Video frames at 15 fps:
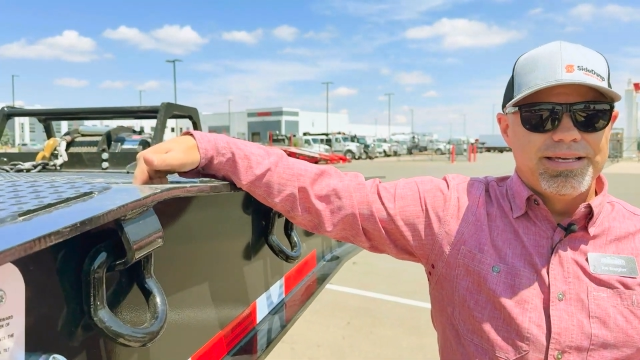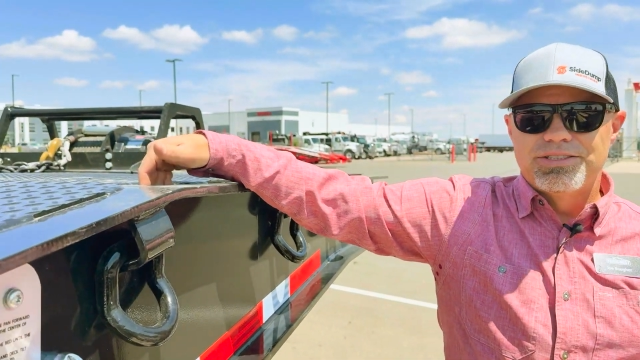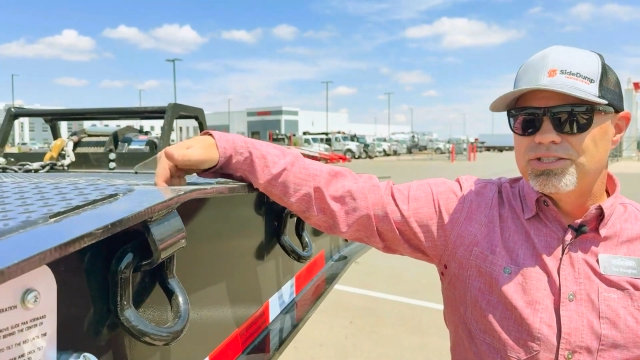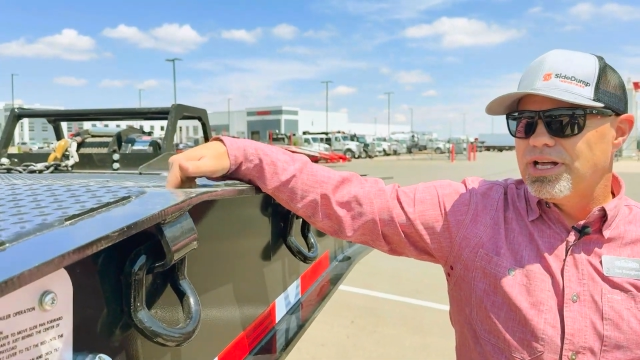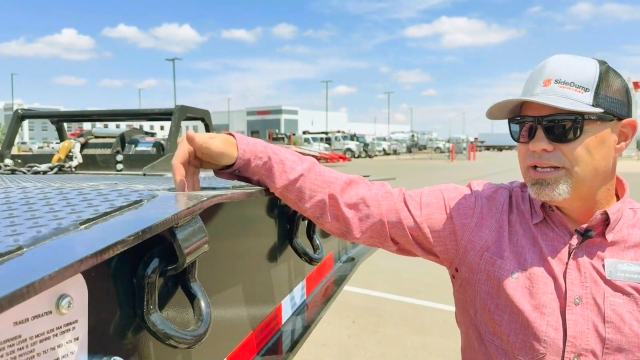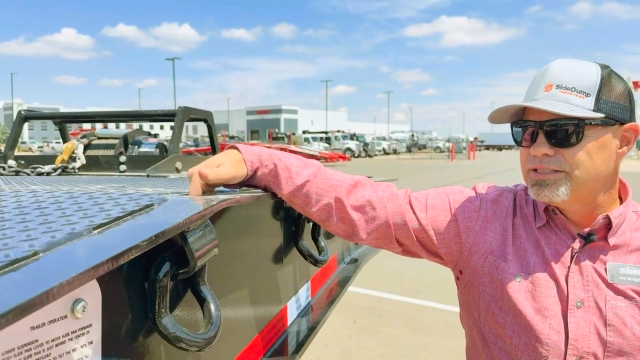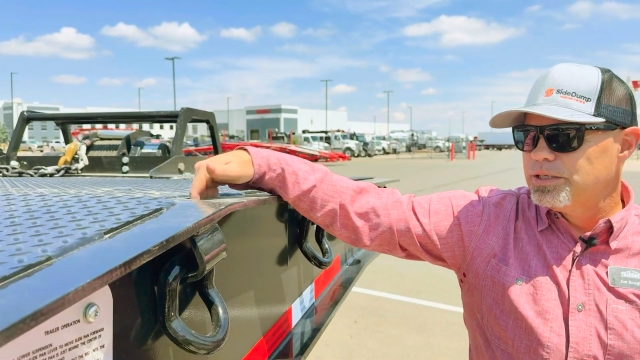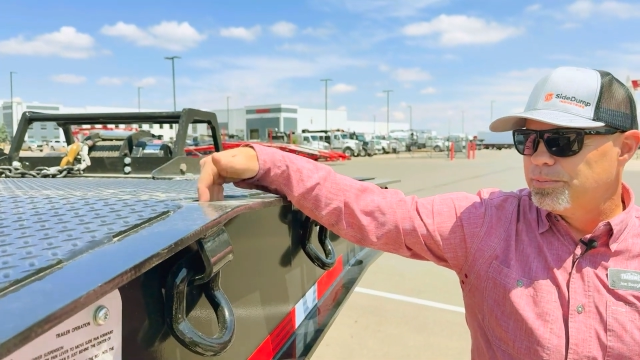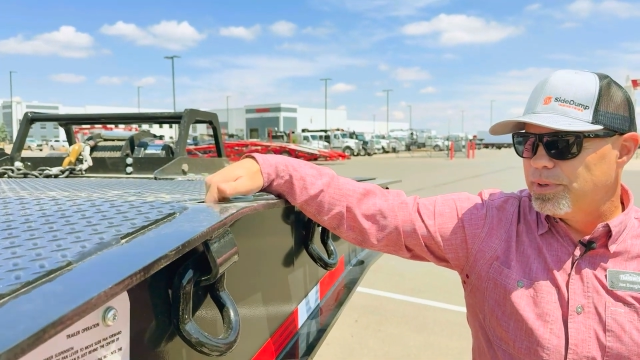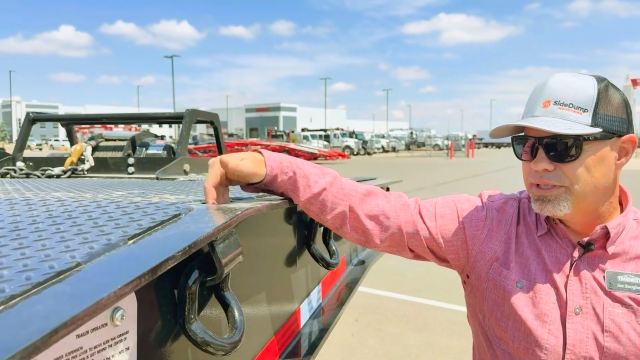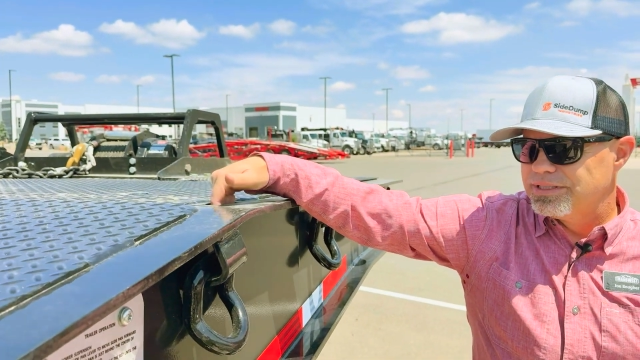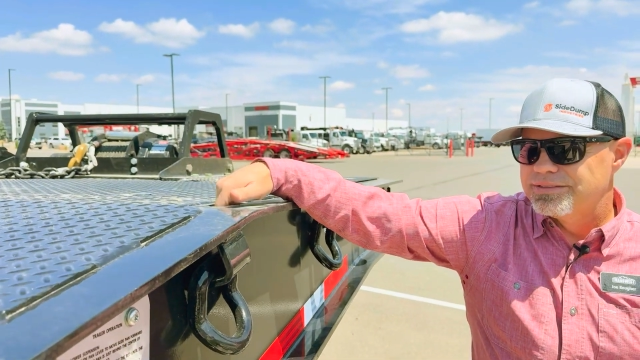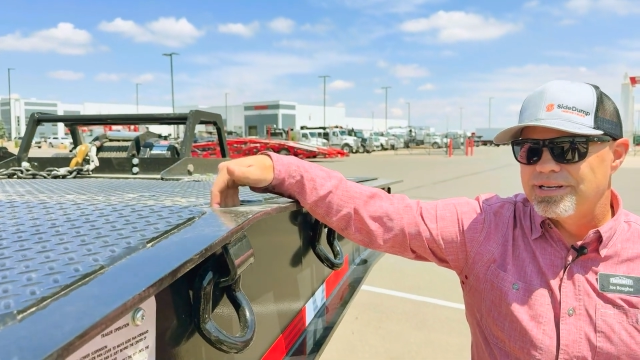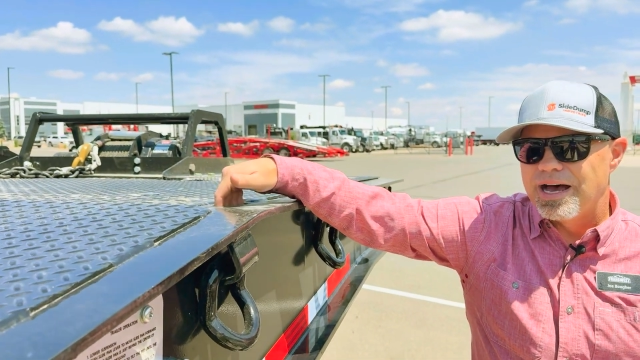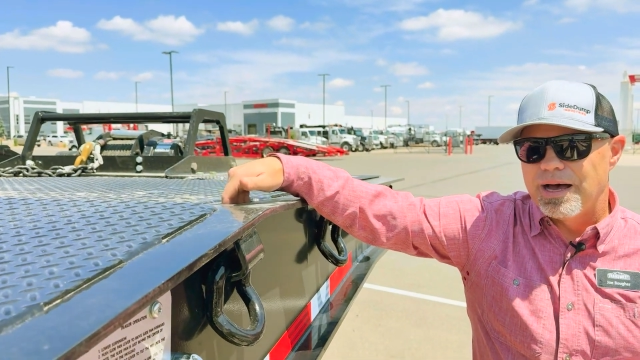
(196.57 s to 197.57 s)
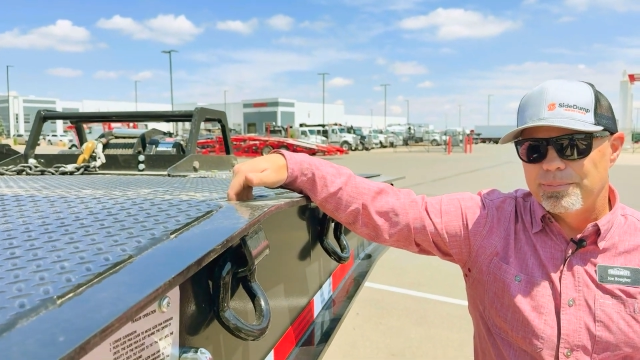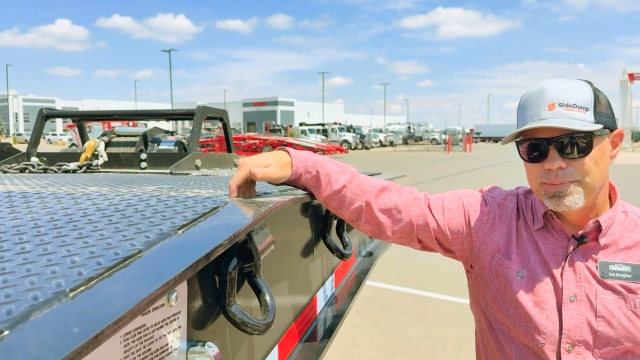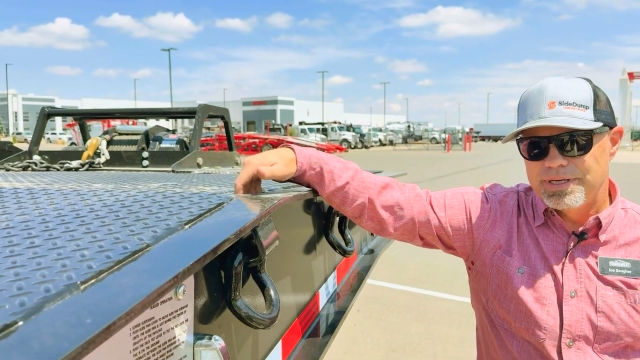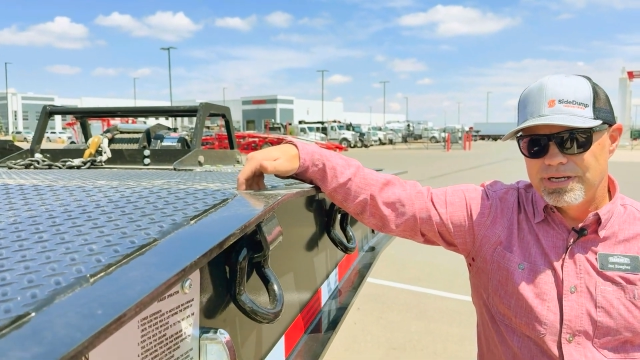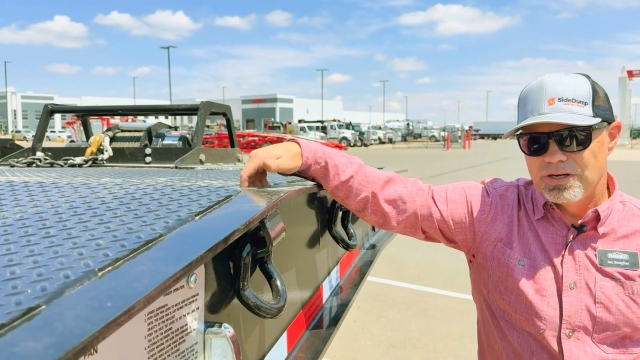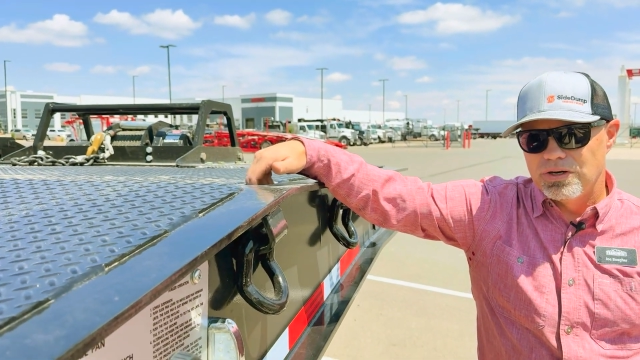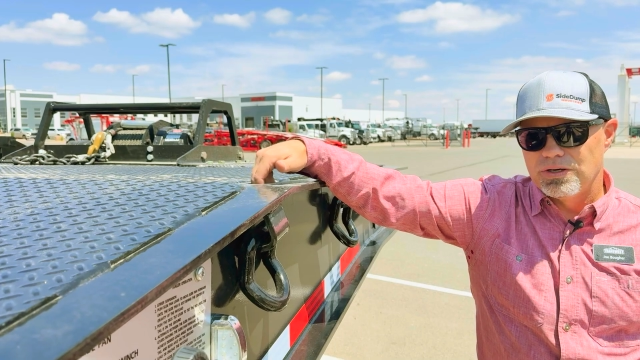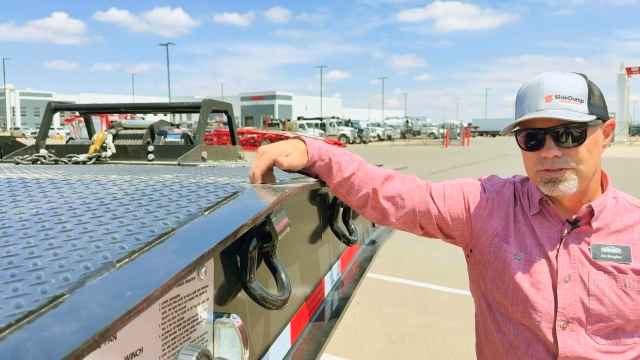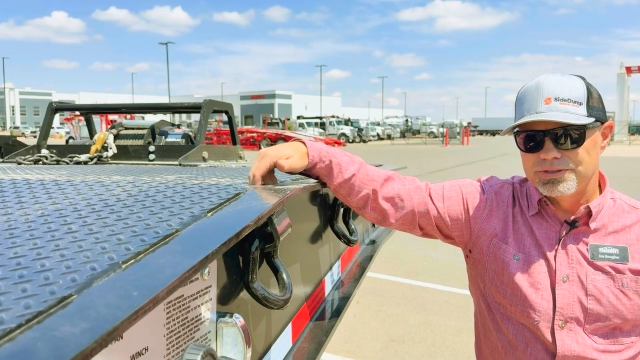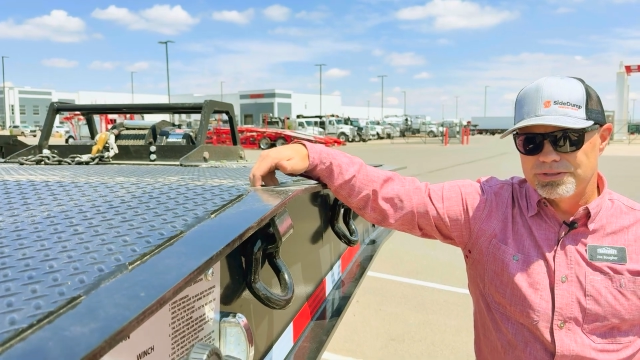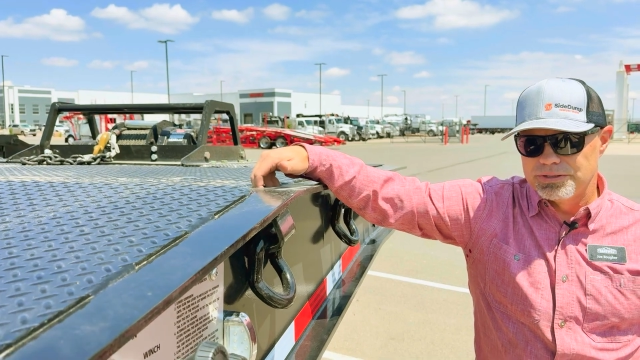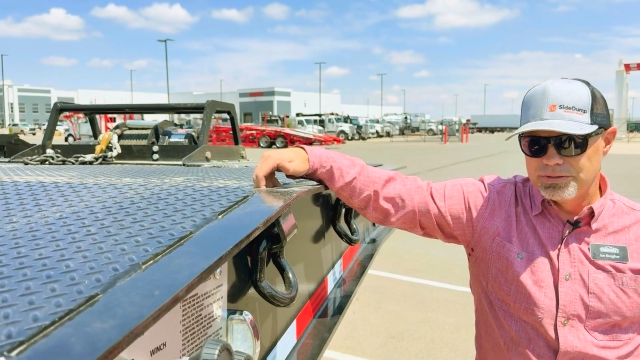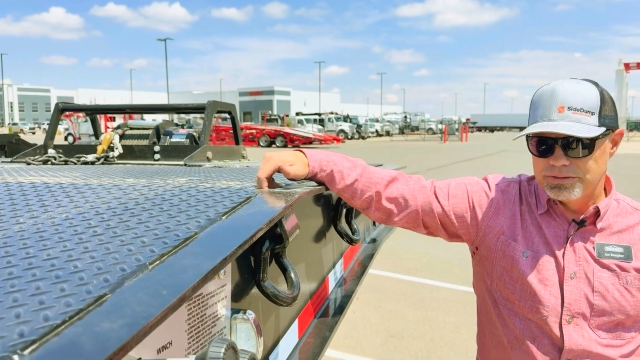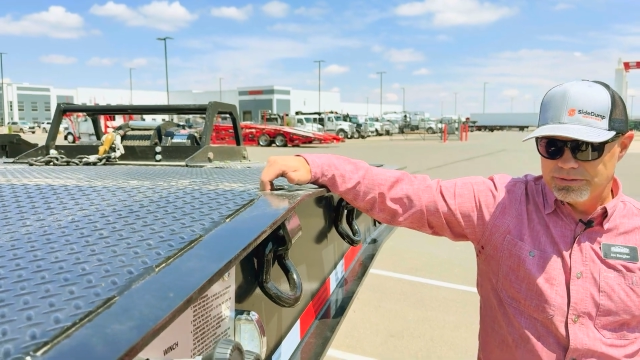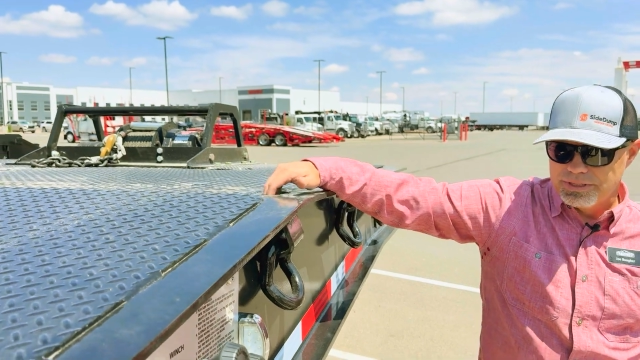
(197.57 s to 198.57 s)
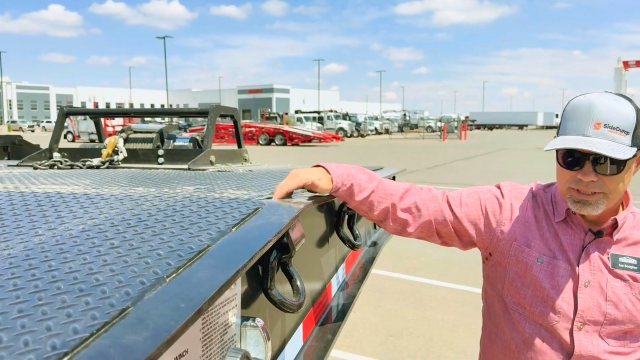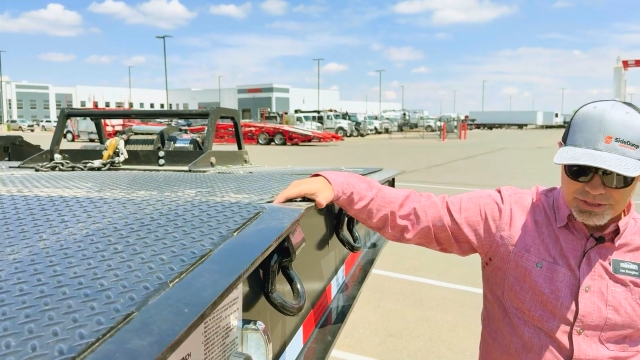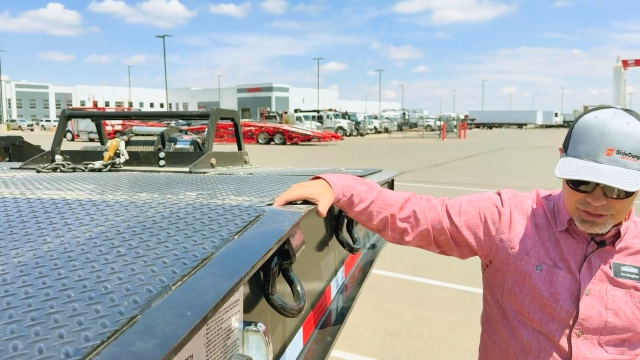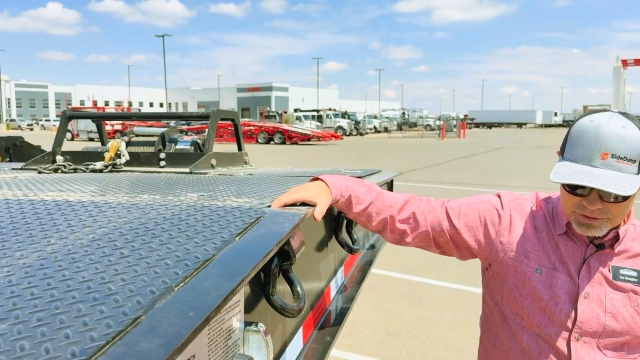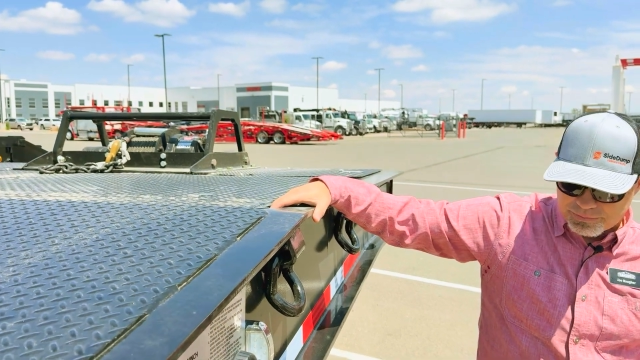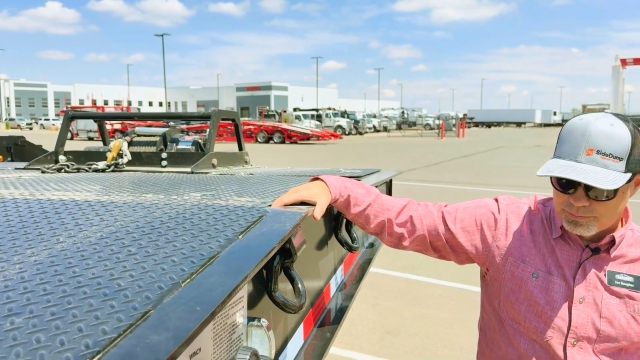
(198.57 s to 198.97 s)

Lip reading: slots up on the top here also. I just